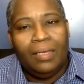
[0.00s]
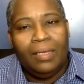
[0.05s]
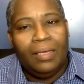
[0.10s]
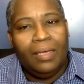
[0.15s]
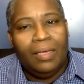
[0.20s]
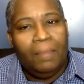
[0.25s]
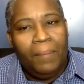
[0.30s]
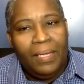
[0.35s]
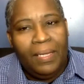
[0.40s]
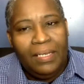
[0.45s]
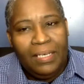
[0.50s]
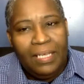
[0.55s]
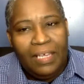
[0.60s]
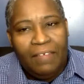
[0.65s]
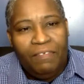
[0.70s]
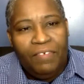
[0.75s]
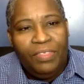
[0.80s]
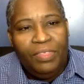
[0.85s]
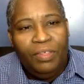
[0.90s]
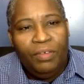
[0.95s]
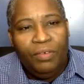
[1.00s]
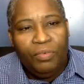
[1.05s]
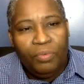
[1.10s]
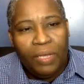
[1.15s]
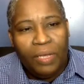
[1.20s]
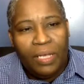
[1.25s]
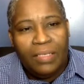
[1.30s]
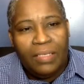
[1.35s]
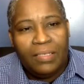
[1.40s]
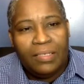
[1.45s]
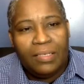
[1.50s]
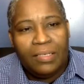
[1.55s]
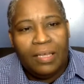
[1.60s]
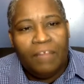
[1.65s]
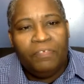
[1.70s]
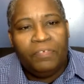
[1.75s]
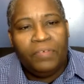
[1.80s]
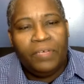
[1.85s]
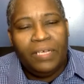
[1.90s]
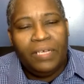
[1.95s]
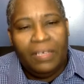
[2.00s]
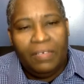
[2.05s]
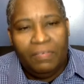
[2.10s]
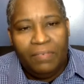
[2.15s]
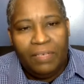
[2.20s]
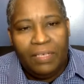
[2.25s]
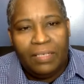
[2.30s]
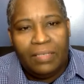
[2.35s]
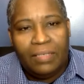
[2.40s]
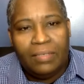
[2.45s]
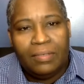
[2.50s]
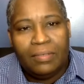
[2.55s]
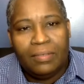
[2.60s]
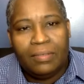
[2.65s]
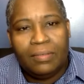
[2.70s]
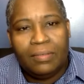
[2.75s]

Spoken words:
and been given the grace of forgiveness?